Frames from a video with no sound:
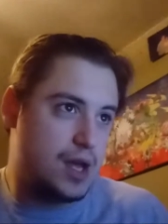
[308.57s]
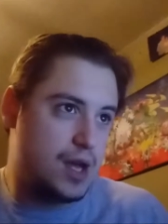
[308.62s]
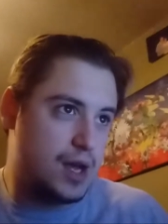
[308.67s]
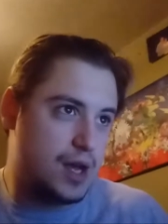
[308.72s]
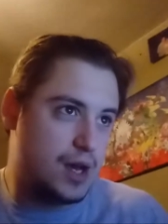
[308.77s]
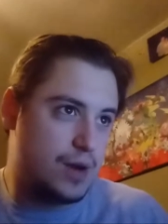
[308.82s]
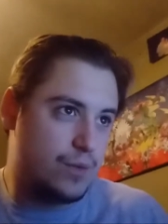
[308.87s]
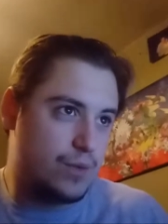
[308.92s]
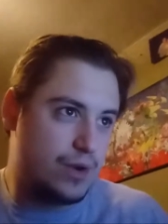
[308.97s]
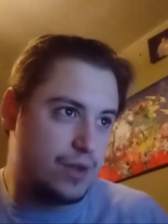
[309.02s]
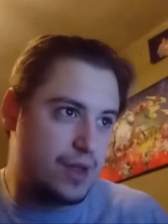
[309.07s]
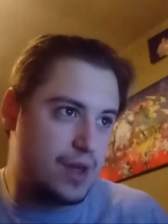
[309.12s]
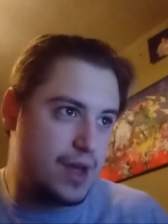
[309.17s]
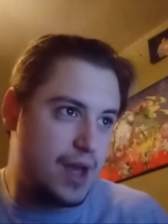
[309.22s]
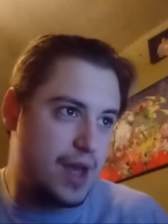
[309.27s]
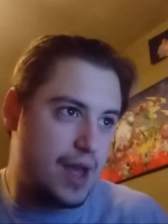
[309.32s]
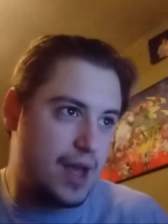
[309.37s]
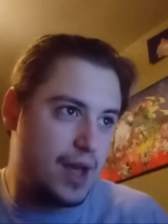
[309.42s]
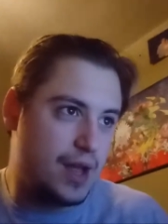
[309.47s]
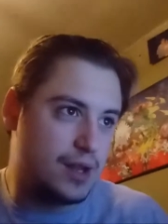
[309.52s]
uh, where the
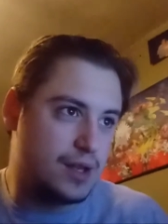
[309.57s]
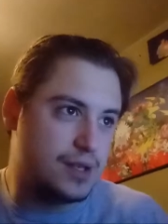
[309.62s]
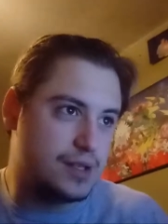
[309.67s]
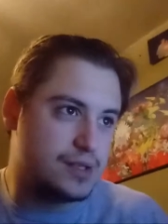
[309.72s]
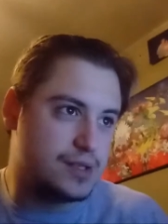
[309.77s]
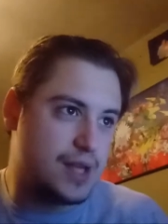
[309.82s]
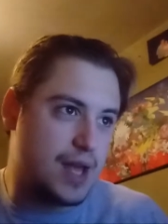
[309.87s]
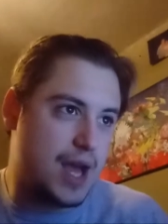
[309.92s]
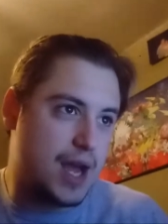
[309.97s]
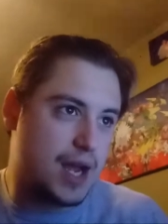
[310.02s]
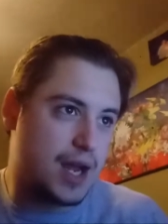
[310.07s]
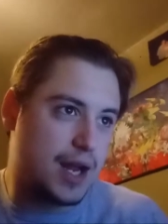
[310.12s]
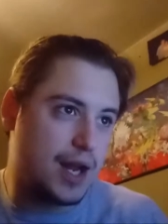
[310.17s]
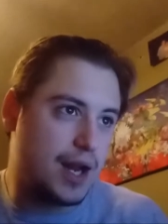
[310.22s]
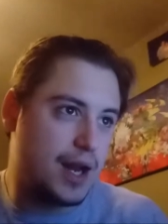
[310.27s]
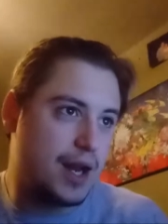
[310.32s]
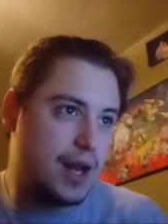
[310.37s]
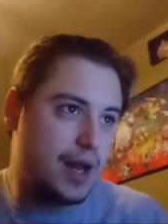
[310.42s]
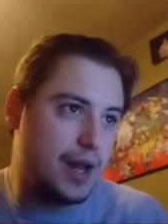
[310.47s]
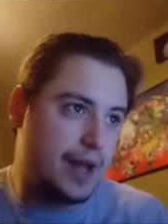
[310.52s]
hell is that
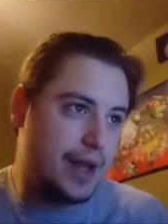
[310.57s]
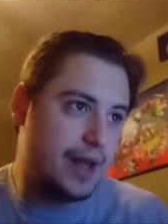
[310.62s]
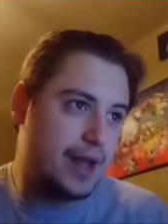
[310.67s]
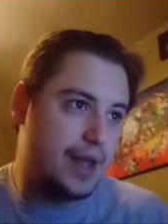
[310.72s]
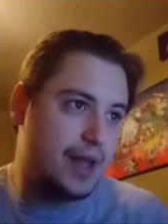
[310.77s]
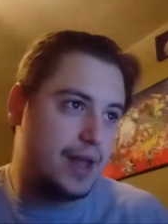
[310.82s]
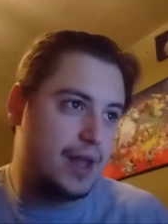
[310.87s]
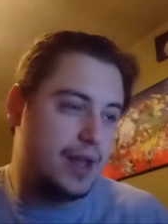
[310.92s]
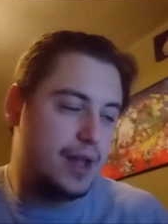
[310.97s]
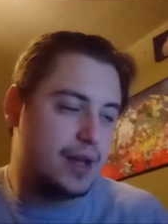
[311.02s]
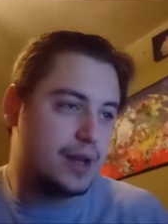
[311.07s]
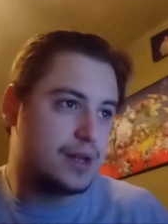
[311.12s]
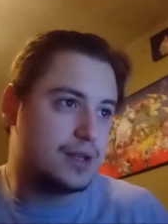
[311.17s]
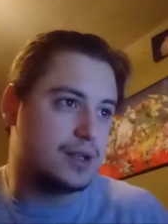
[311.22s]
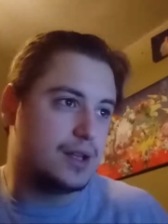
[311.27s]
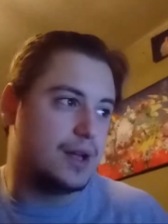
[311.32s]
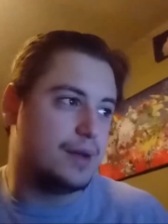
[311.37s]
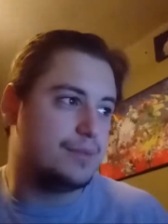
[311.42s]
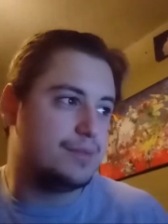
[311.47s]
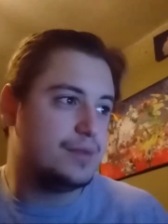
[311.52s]

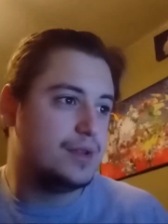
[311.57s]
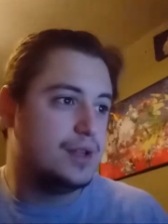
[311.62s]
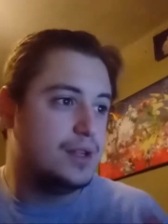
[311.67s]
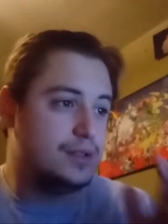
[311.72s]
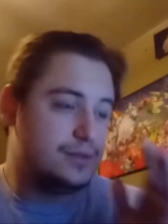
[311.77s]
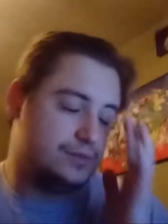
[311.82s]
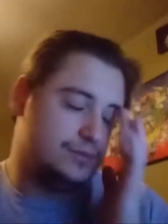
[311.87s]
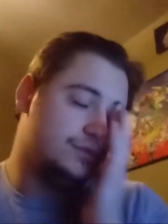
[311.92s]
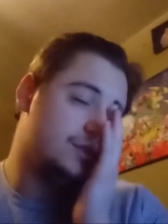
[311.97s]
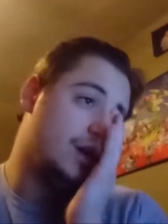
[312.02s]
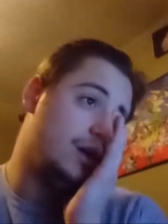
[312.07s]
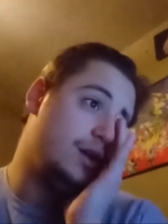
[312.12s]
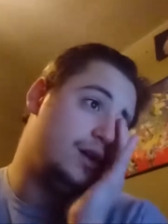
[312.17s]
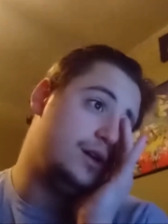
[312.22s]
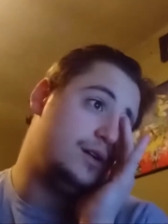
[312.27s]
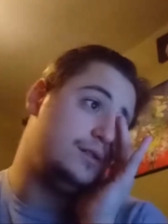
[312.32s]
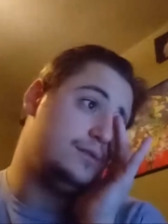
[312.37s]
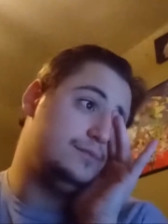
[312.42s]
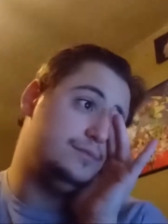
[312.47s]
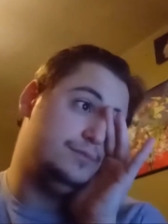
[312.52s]
clip? will
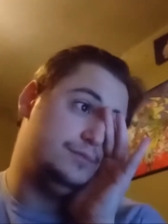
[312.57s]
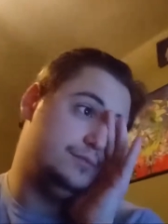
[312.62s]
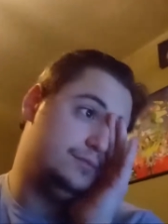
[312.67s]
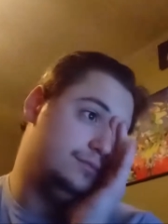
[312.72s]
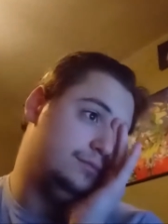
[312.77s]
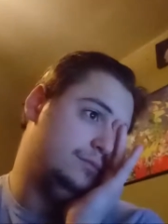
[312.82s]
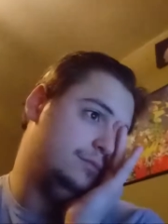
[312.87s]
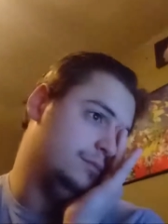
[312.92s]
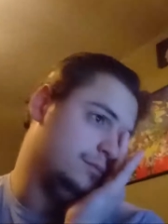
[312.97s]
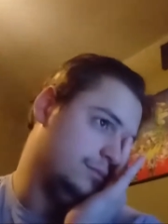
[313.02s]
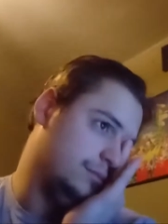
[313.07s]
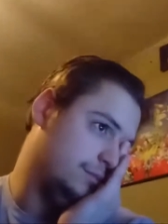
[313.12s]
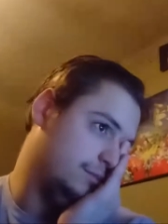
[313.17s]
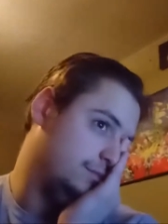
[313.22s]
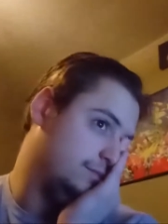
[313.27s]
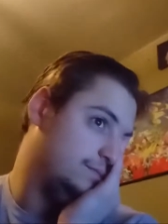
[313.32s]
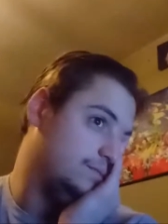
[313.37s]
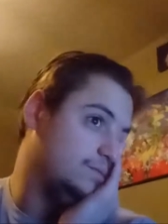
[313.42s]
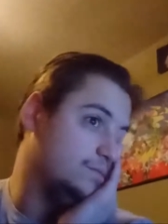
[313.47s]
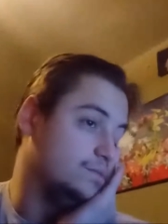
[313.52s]

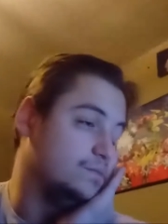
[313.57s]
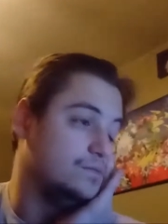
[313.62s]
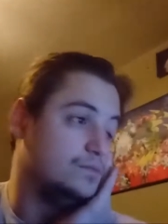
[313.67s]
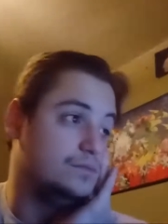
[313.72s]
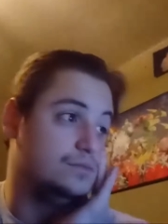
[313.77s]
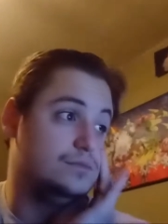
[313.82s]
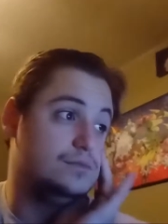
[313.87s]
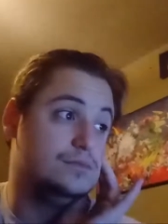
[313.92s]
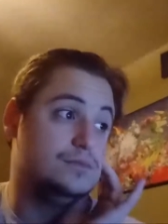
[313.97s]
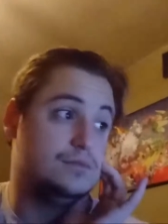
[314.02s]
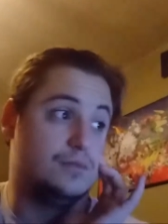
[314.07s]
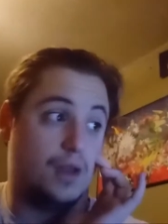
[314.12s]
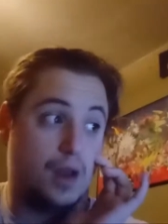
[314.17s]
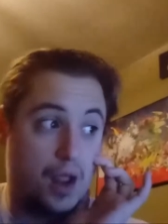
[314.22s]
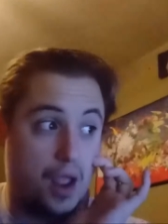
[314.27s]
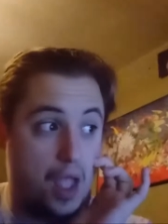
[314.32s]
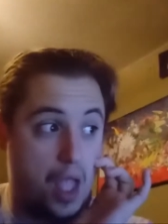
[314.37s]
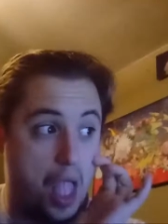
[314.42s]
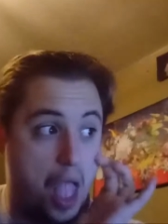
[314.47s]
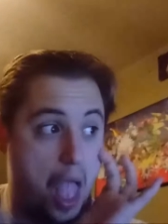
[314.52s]
hit you in your
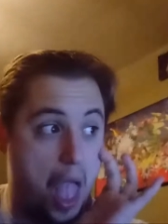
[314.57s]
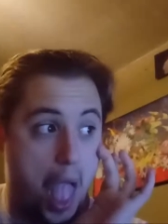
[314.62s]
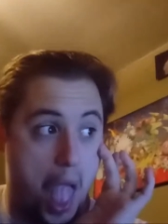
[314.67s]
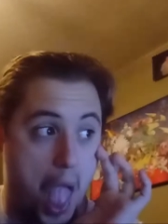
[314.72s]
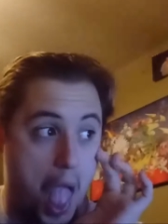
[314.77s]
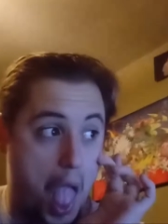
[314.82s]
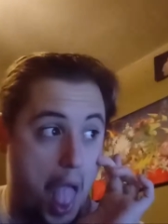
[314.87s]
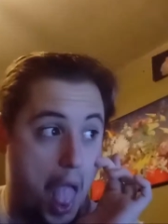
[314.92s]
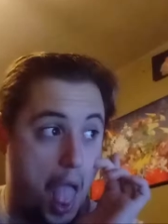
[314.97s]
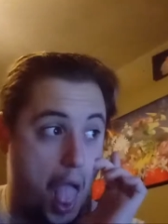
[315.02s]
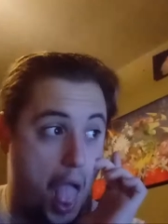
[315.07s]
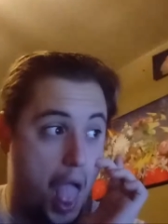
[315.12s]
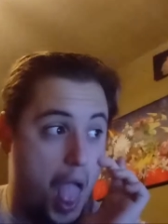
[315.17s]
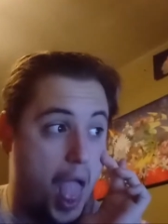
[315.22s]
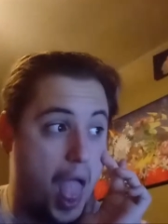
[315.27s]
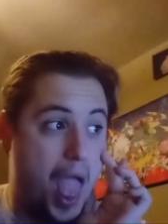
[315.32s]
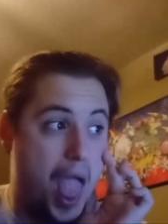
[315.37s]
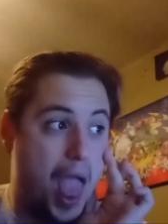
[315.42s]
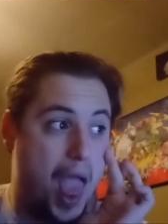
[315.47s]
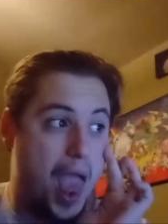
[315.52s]
basement. How's about that,
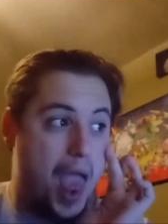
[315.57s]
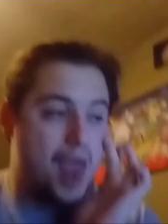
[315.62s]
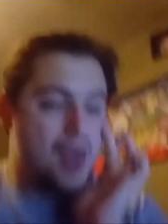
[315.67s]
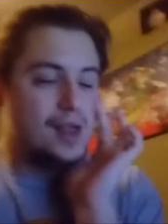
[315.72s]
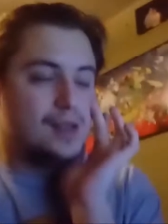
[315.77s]
boy?